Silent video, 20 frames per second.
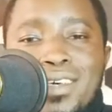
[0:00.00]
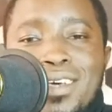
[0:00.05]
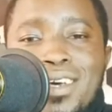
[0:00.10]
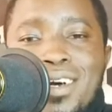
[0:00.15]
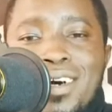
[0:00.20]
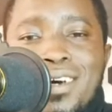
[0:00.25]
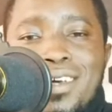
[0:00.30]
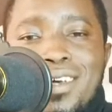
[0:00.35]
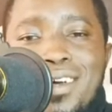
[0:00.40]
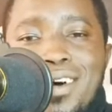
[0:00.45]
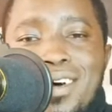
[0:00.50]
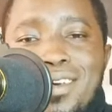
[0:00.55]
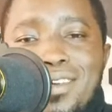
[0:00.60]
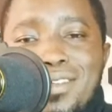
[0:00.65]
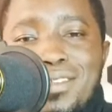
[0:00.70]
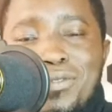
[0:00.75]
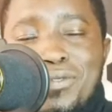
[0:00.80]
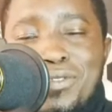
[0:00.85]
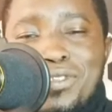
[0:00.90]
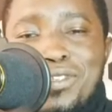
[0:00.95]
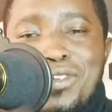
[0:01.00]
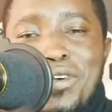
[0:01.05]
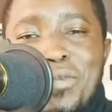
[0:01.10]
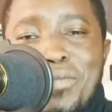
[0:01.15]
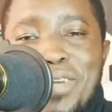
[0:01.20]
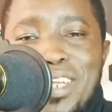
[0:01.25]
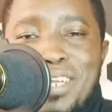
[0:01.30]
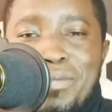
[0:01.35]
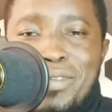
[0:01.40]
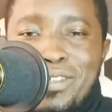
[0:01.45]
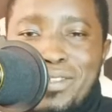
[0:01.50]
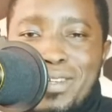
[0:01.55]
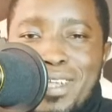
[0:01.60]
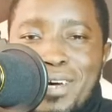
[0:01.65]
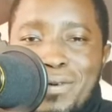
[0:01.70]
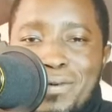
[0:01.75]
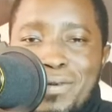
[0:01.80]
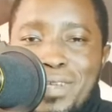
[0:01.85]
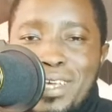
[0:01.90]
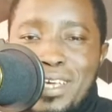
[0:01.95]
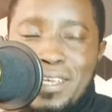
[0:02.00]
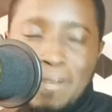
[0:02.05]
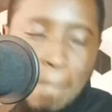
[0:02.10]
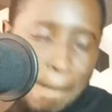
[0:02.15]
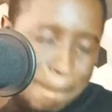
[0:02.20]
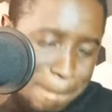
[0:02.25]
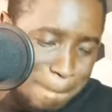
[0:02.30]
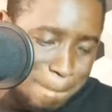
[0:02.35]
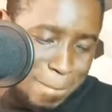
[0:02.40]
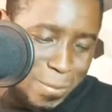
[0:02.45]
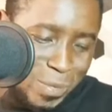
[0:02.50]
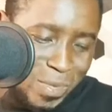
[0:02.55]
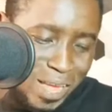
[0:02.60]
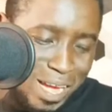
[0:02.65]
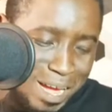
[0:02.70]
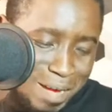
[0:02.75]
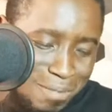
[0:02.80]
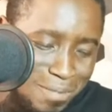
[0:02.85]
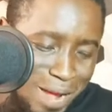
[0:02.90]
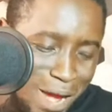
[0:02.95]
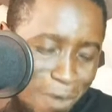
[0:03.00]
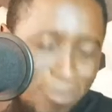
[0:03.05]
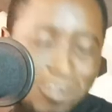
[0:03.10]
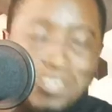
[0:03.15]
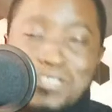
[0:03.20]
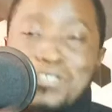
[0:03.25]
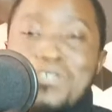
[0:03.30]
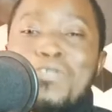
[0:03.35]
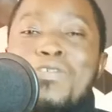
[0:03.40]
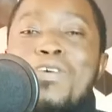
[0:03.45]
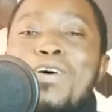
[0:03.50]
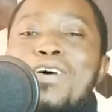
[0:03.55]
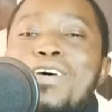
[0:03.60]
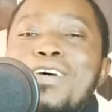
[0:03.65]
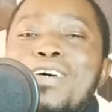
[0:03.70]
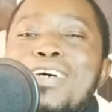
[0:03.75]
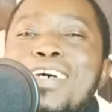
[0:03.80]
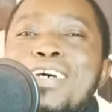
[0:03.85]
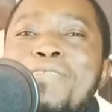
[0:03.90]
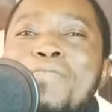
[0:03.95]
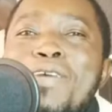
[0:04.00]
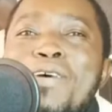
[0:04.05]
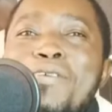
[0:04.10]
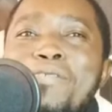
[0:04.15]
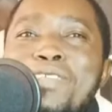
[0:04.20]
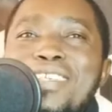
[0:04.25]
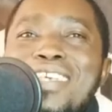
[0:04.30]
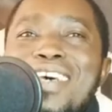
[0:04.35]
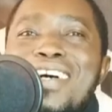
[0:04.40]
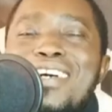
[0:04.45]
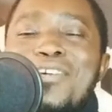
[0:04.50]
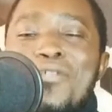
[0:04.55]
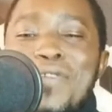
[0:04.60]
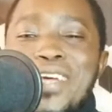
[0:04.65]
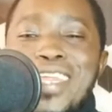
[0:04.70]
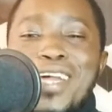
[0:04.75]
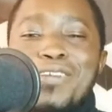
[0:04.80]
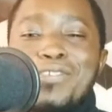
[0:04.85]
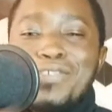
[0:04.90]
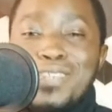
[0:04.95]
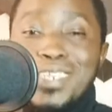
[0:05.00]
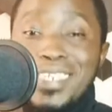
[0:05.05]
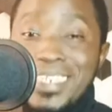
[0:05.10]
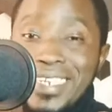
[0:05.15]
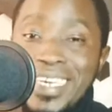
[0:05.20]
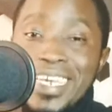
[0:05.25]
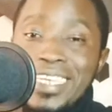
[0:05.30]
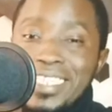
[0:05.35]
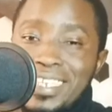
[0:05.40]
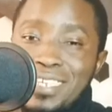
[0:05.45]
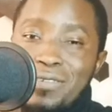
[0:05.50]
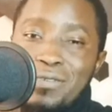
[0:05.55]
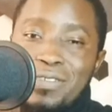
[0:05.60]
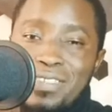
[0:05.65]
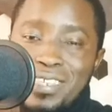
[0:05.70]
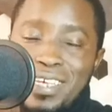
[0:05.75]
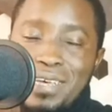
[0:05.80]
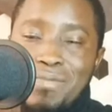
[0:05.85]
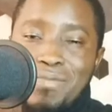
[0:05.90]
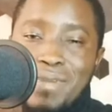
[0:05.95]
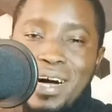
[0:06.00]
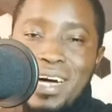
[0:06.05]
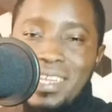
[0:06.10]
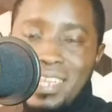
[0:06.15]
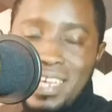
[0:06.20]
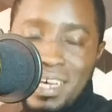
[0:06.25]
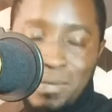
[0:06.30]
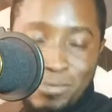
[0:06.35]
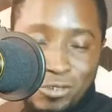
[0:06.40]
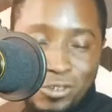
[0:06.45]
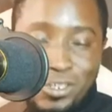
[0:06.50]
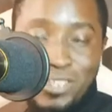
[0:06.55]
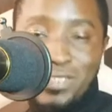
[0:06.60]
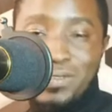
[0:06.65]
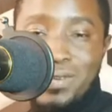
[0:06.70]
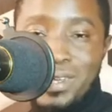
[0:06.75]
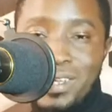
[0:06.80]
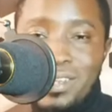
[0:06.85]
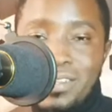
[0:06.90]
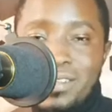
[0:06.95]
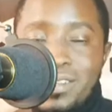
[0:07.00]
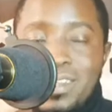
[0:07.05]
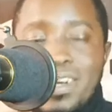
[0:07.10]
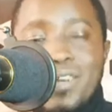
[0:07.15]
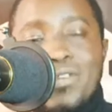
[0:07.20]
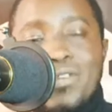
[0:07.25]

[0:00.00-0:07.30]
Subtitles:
Hi guys, what's up? My name is Olakunle. I want to talk about going out on a date with a man. I'm talking to ladies now.